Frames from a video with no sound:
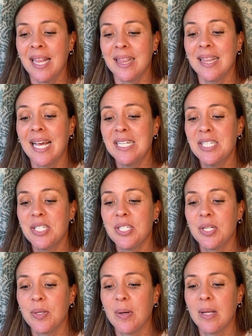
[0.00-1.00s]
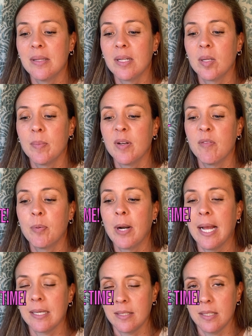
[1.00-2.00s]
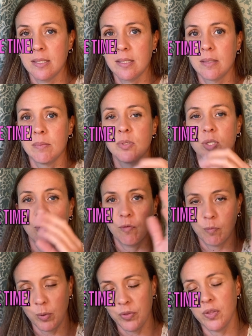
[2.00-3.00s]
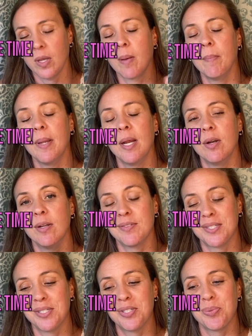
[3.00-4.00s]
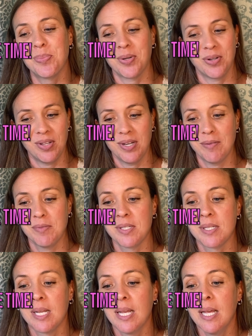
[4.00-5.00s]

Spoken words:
Let's do a little bit of practice. So with the comparatives and superlatives.